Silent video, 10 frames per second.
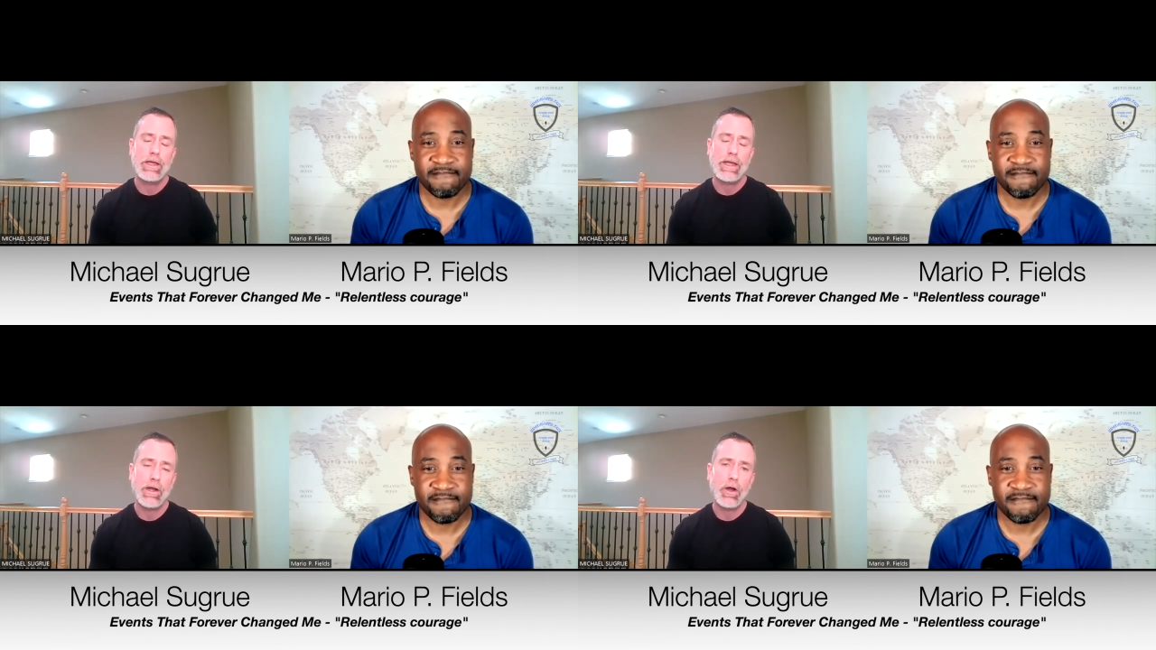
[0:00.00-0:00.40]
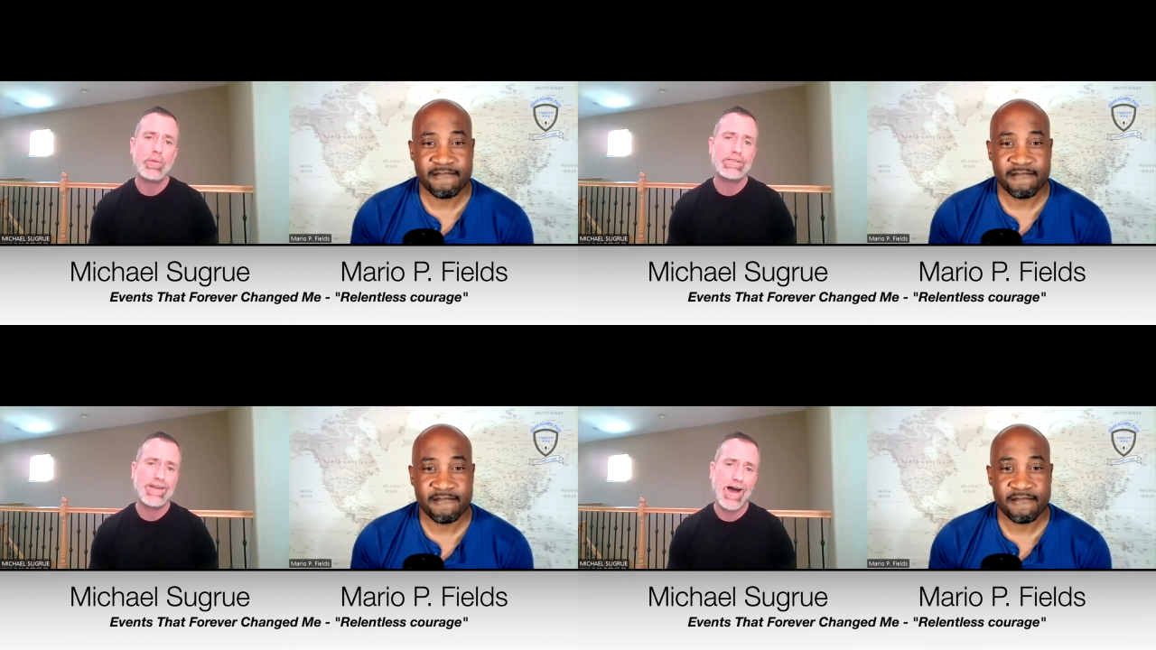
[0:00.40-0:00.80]
Speaker 1: and it
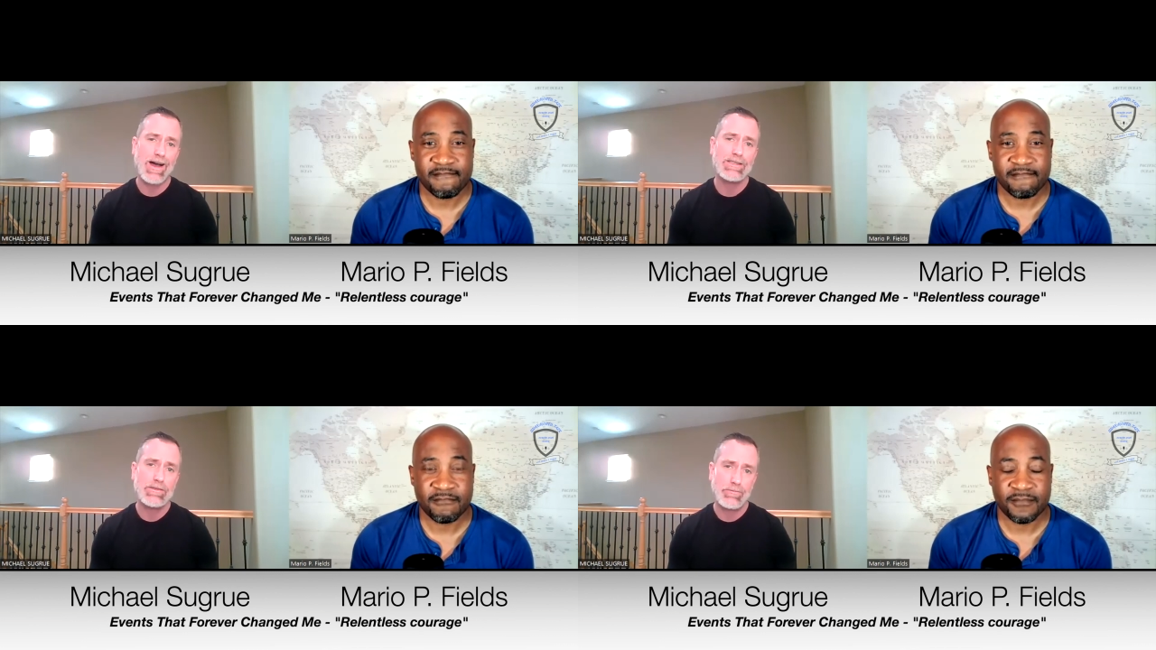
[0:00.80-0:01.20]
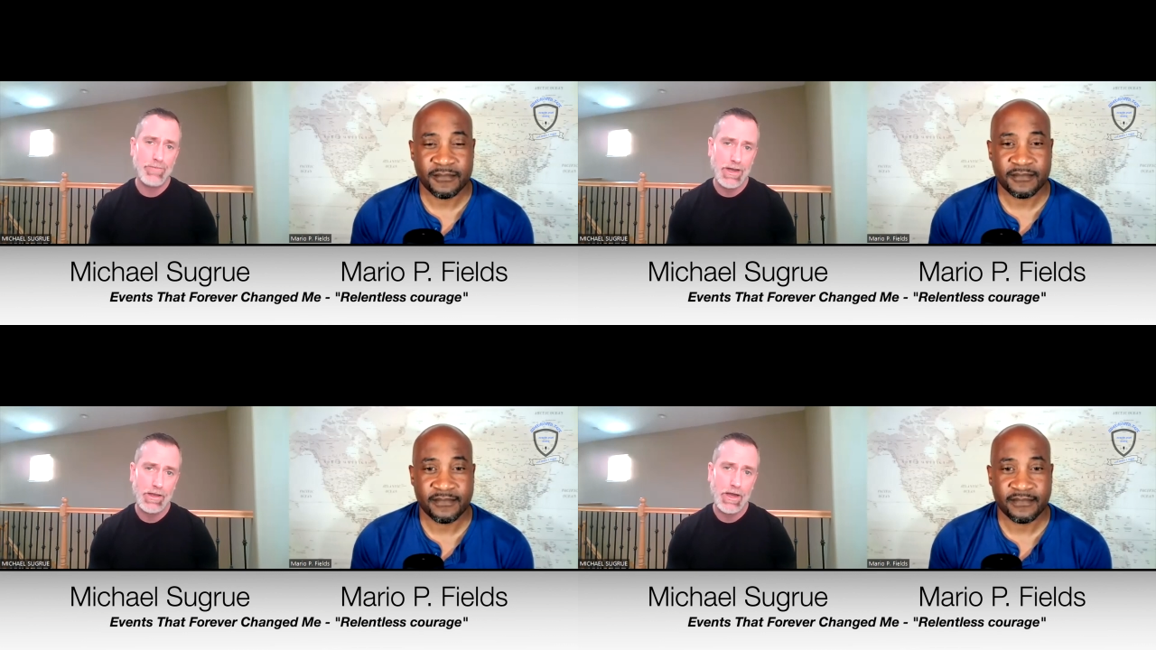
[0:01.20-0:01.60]
almost cost
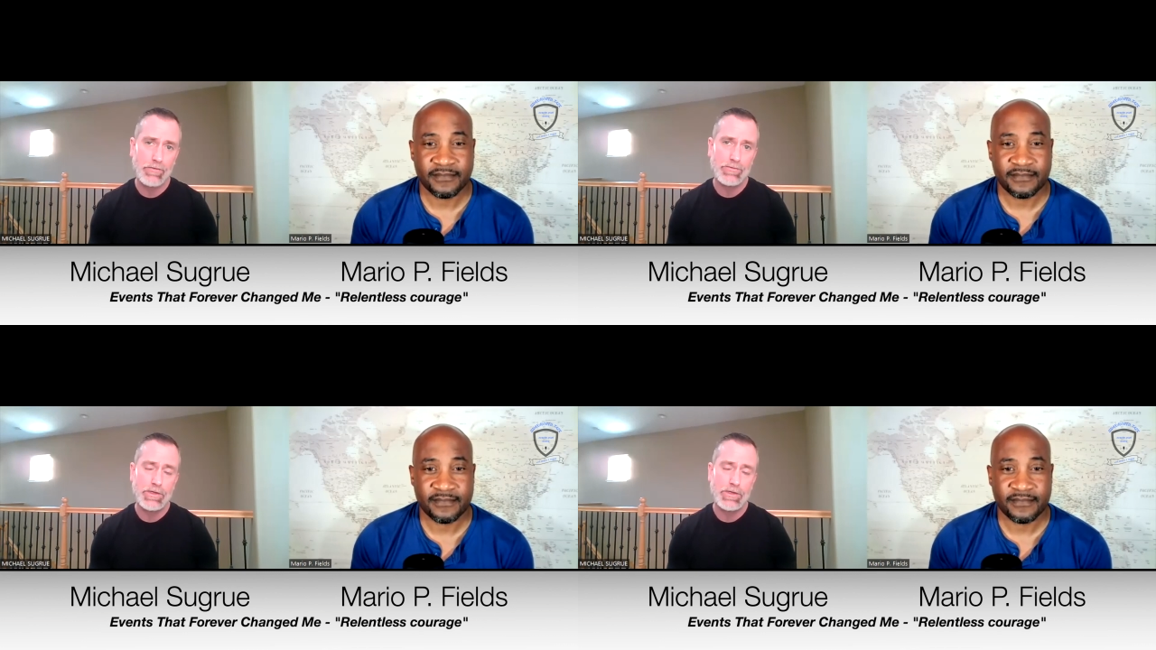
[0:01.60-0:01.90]
my life